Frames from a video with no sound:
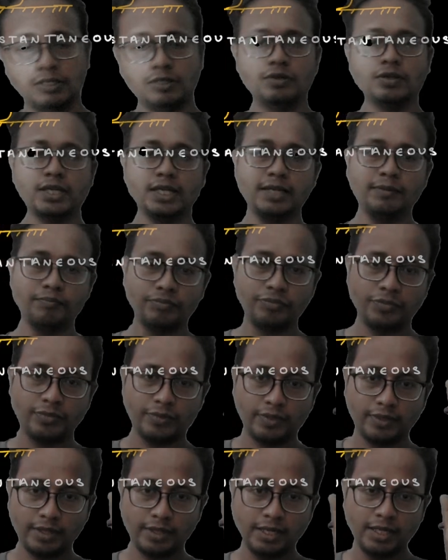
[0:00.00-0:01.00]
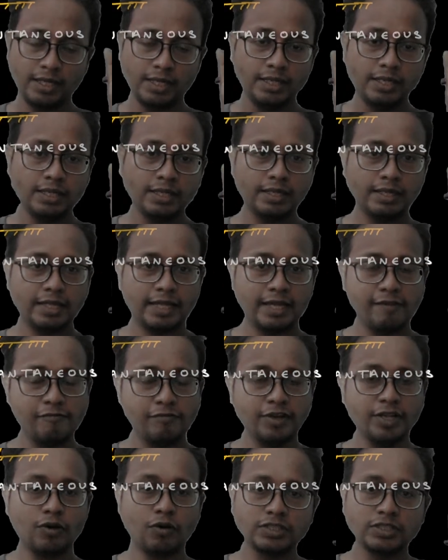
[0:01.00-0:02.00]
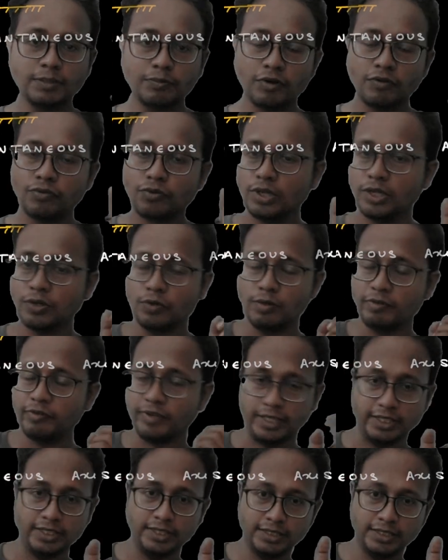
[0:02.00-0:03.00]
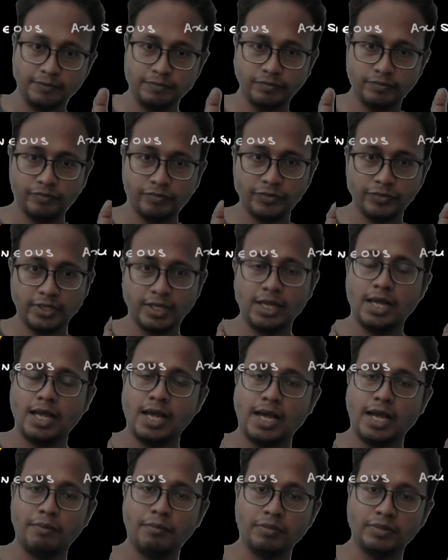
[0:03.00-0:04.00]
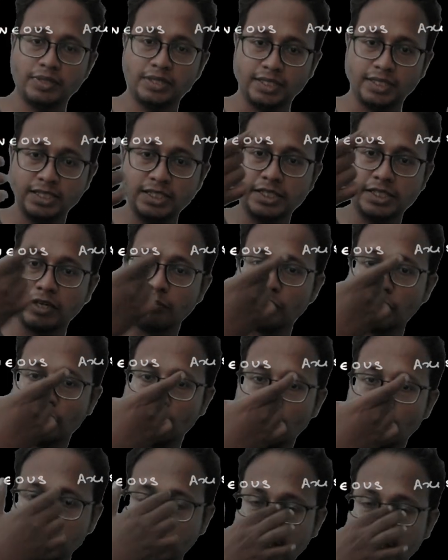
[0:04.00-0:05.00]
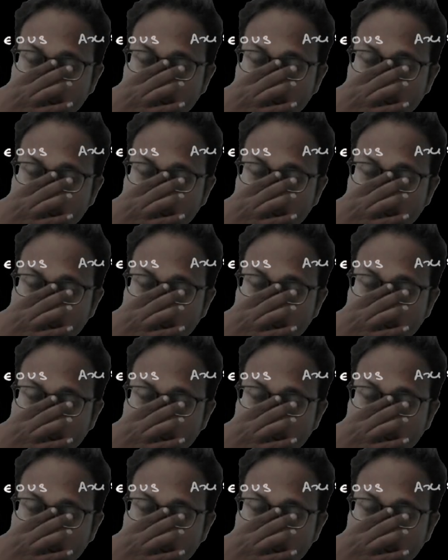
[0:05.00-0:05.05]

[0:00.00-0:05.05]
okay, every concept of rolling will be very easy. And this terminology